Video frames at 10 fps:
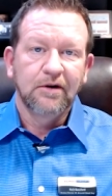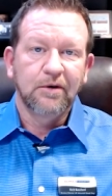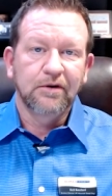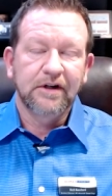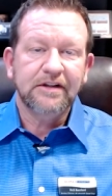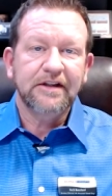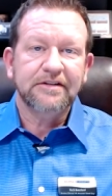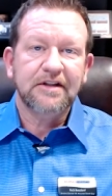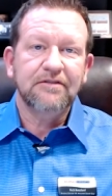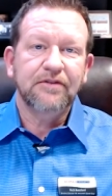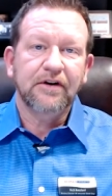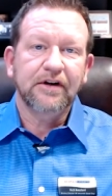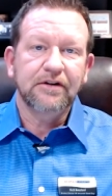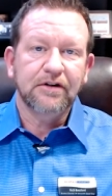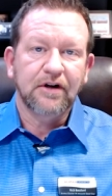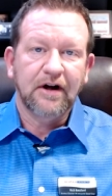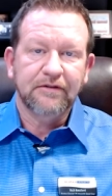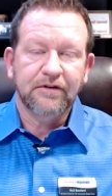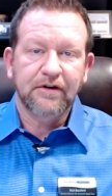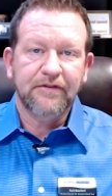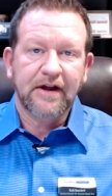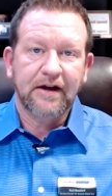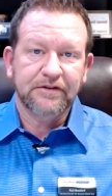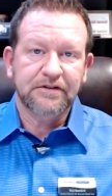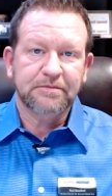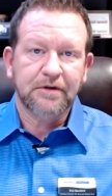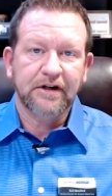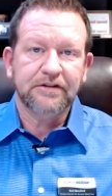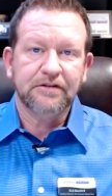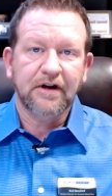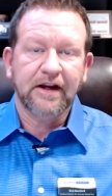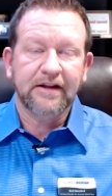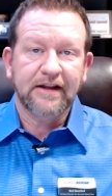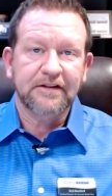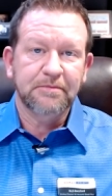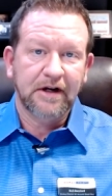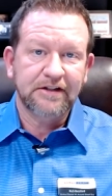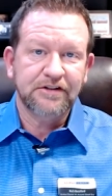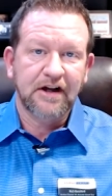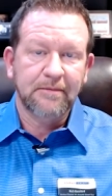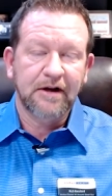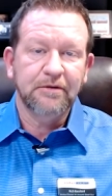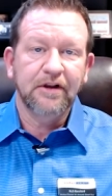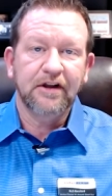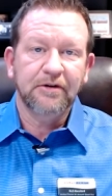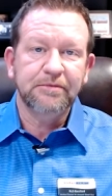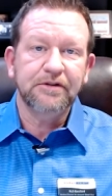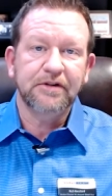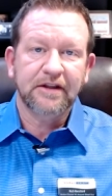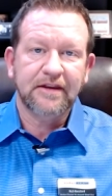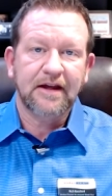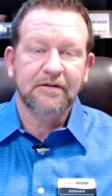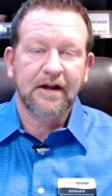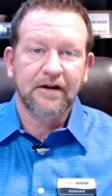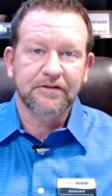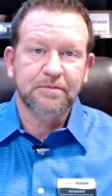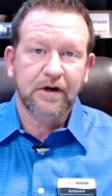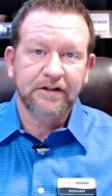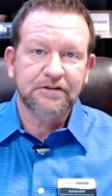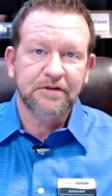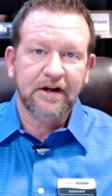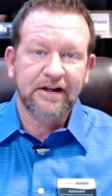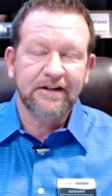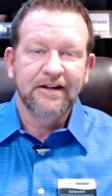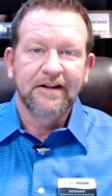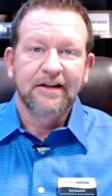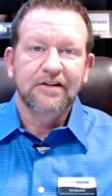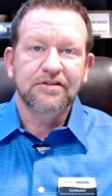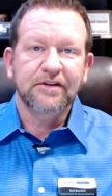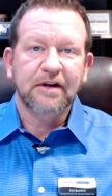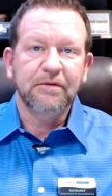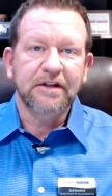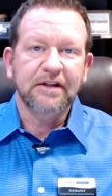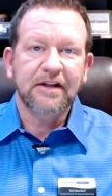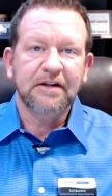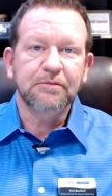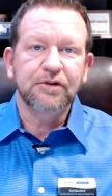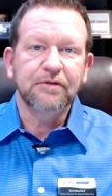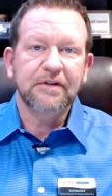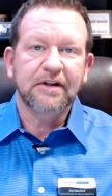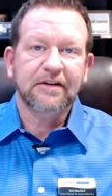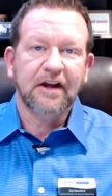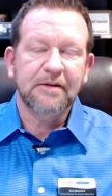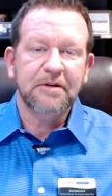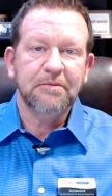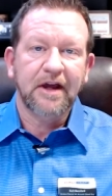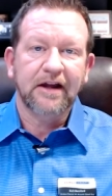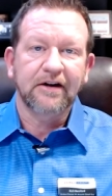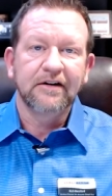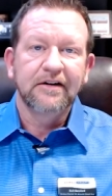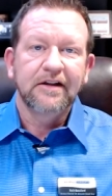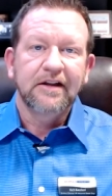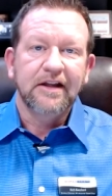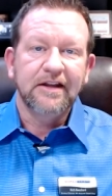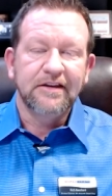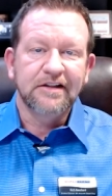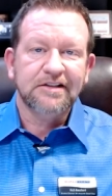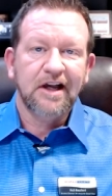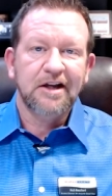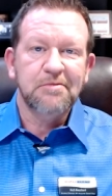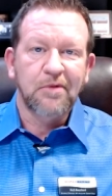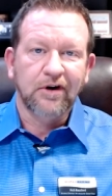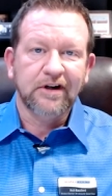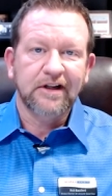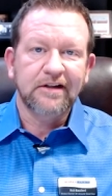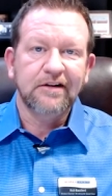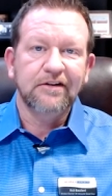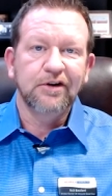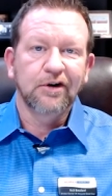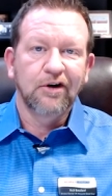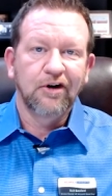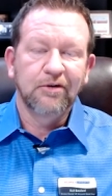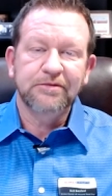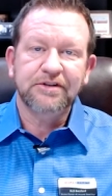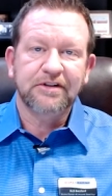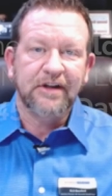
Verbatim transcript: or at least a very good offer if the house is priced right. And that's my job. I will help you get that house priced right so that we can get it moved in a timely manner. In this kind of market, your home should